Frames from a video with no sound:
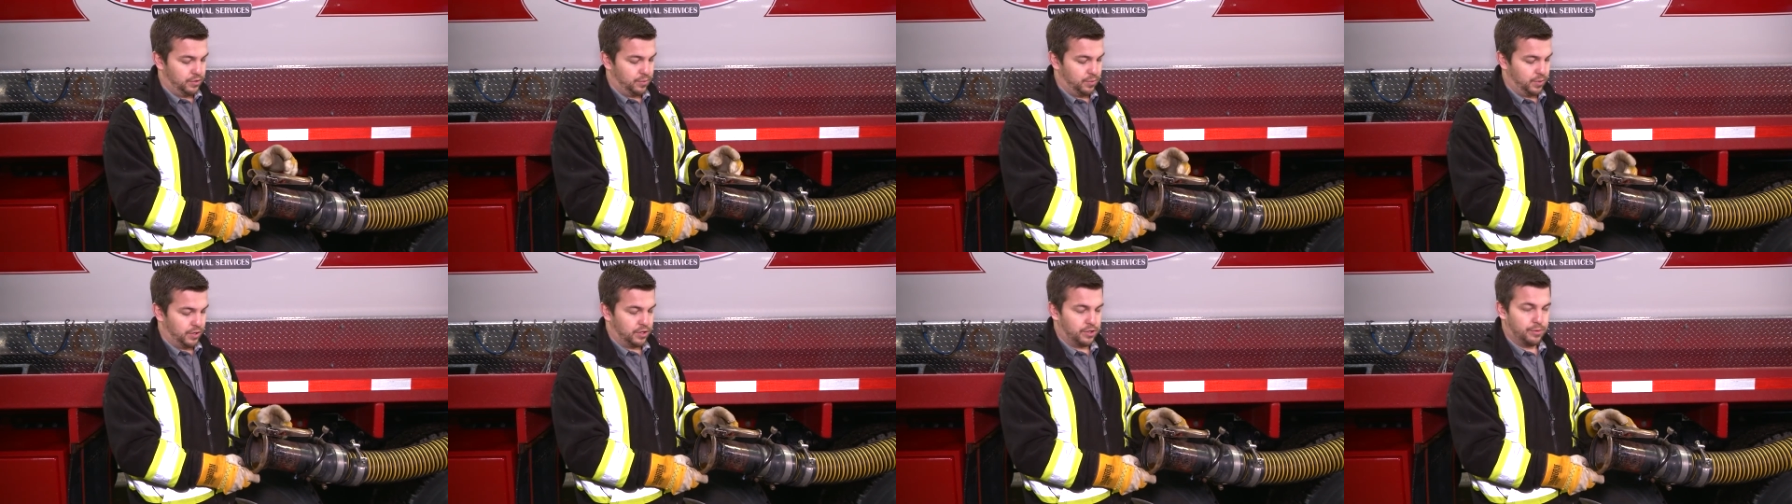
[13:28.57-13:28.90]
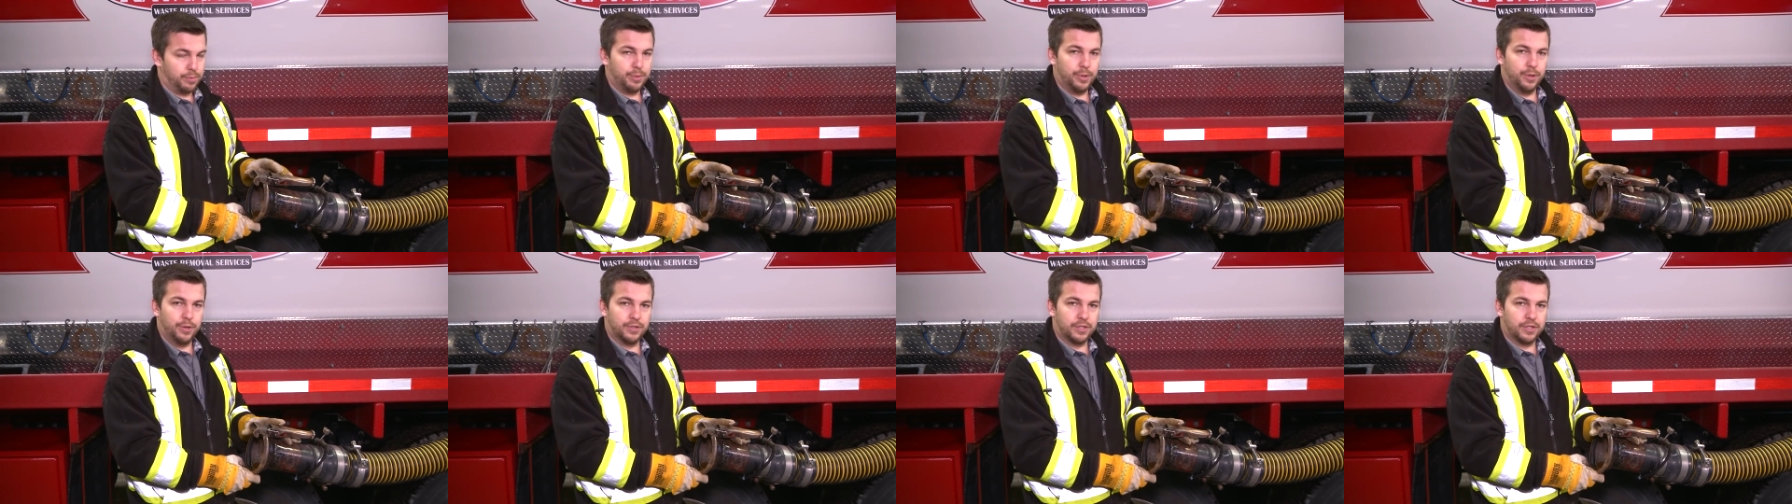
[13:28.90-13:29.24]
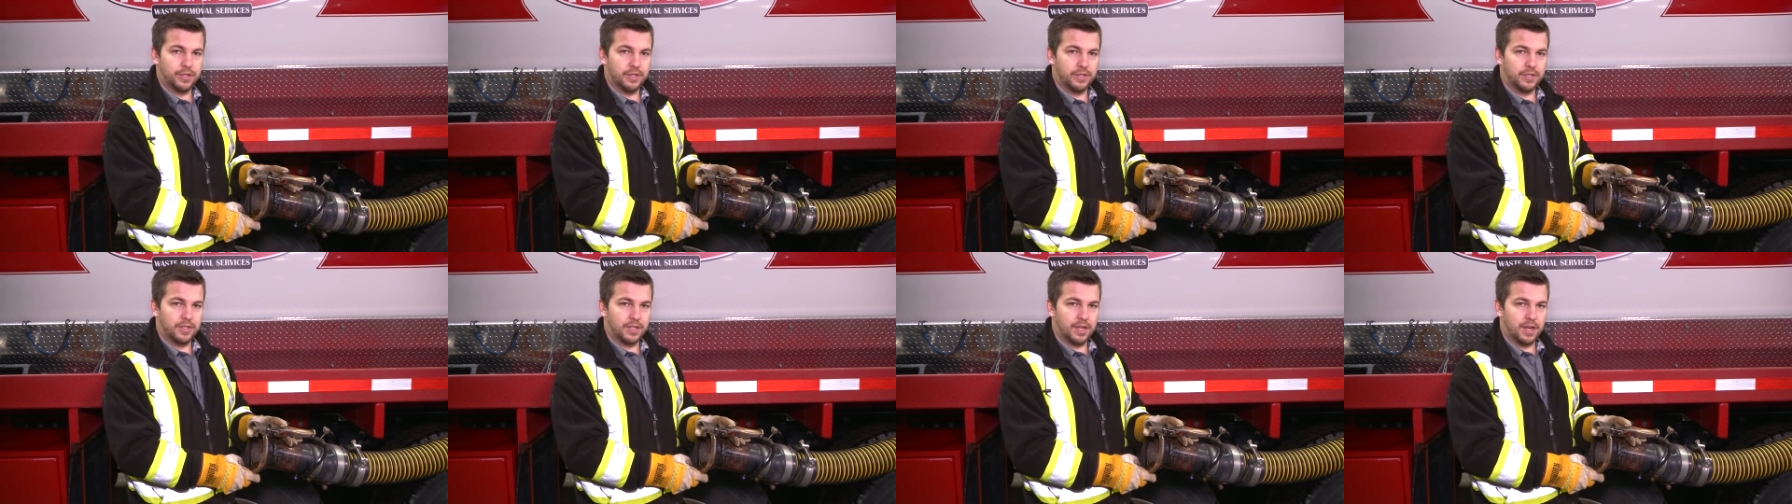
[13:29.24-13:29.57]
which
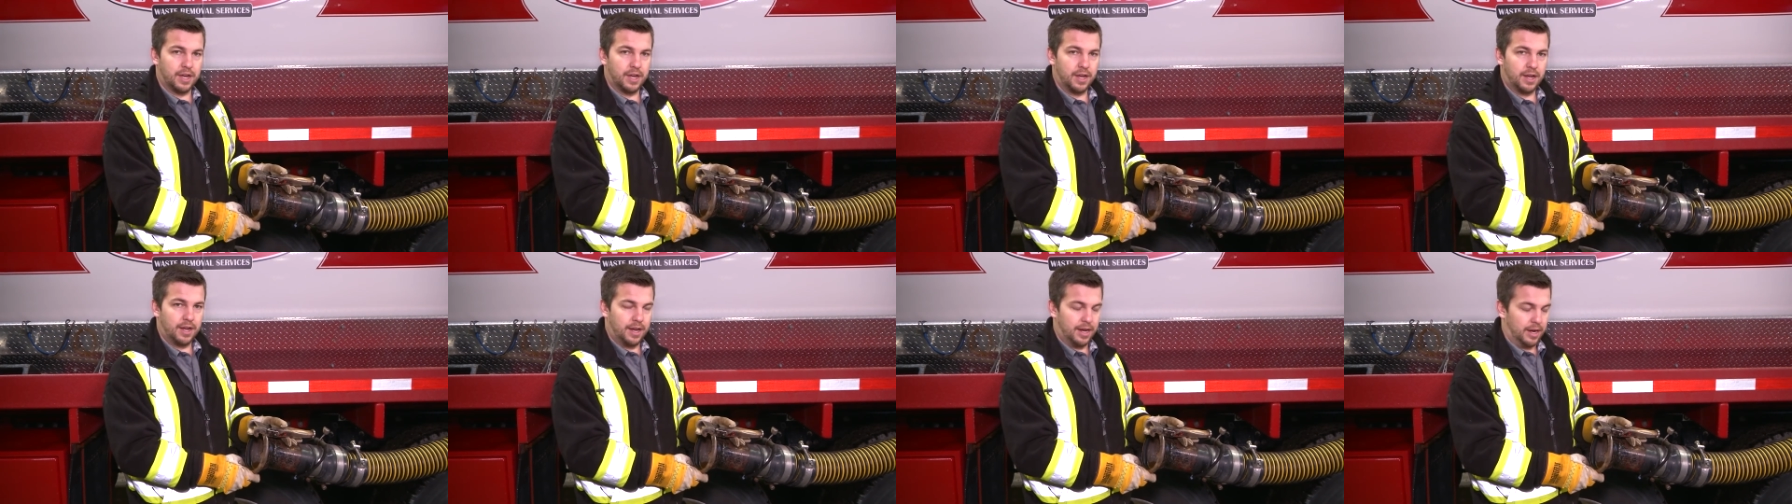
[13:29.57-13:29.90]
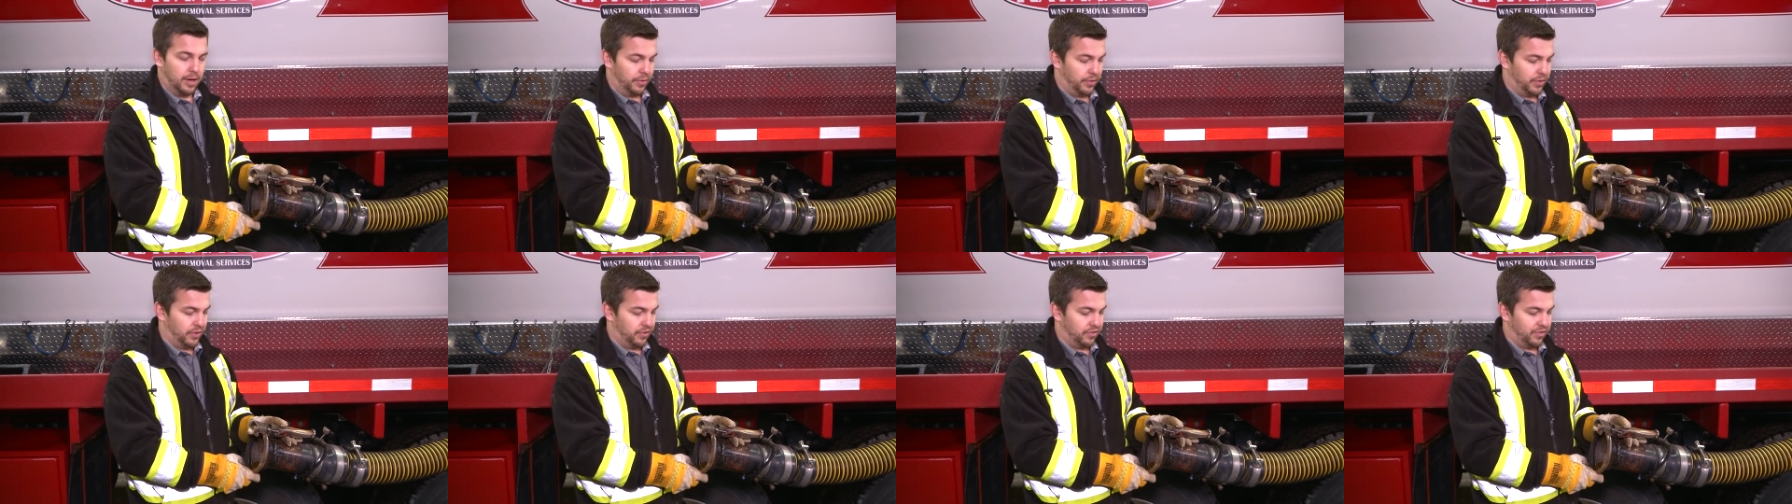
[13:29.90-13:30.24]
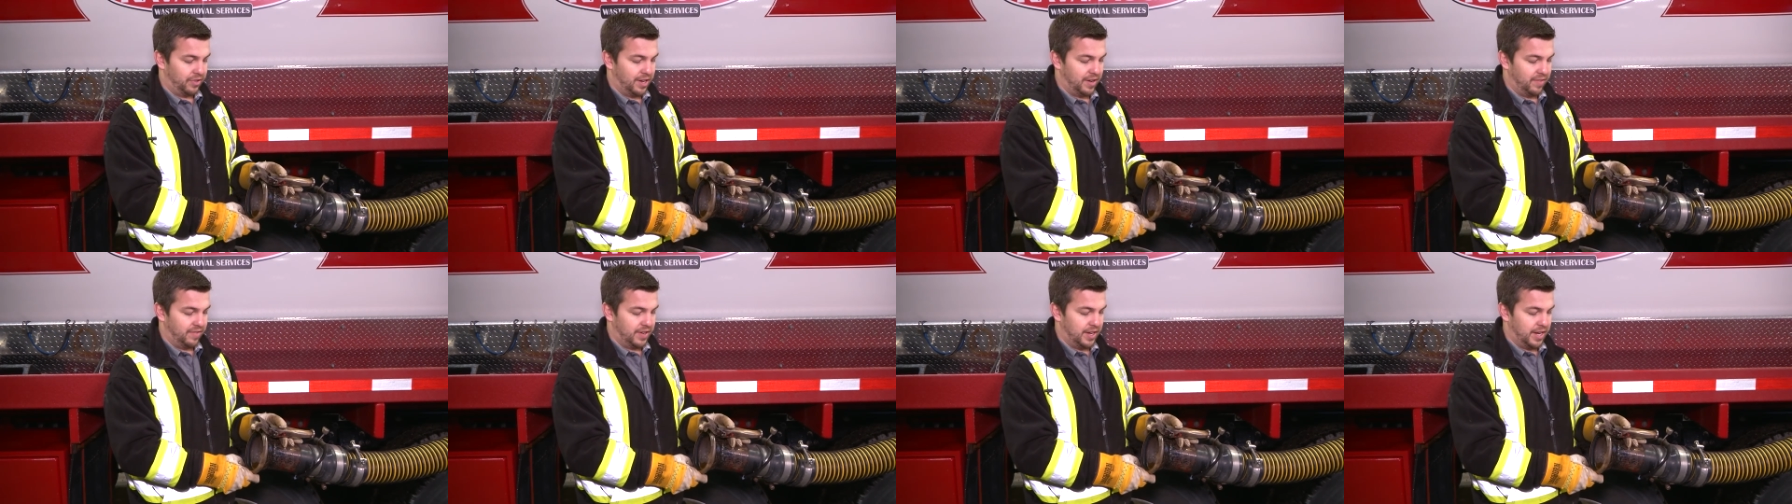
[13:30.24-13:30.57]
poses a health and
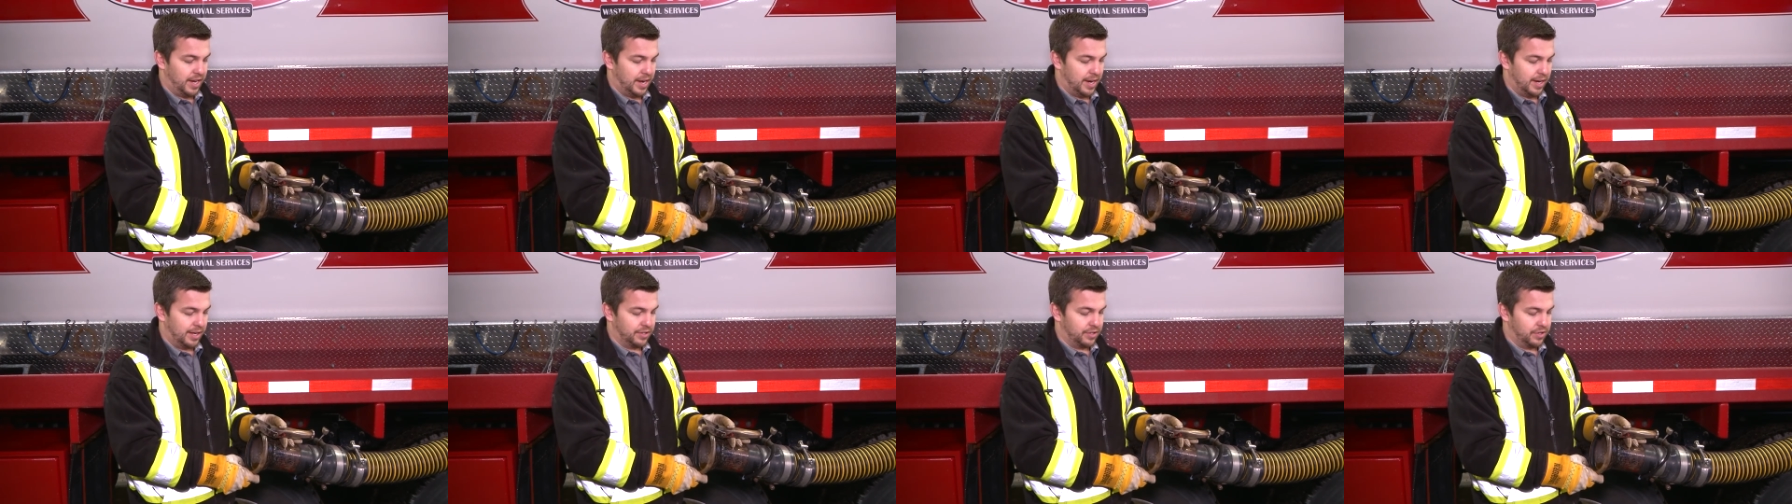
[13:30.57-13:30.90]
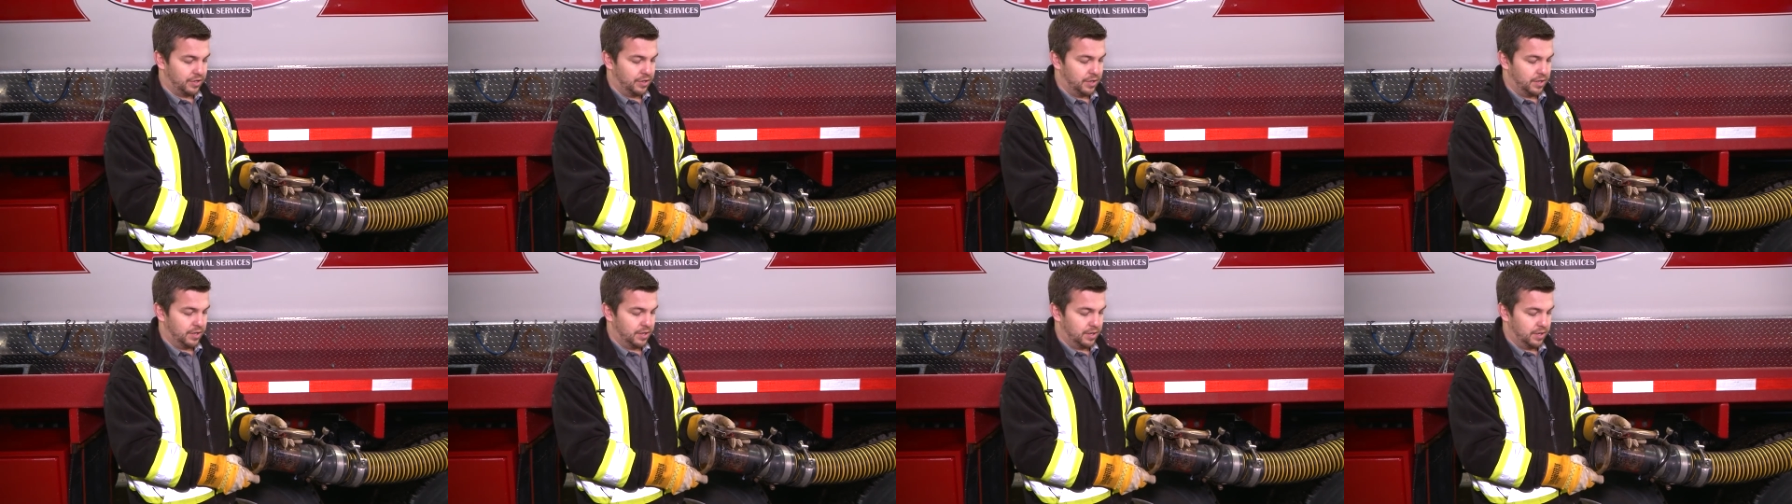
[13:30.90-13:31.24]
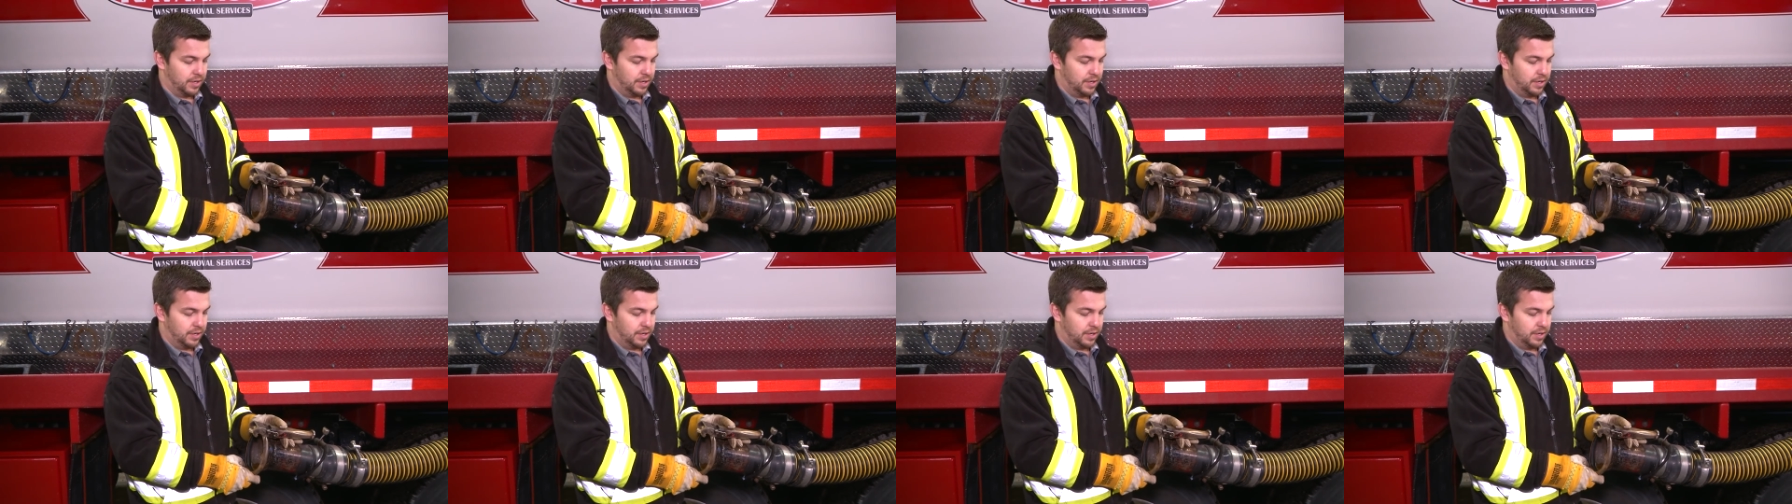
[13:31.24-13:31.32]
safety hazard,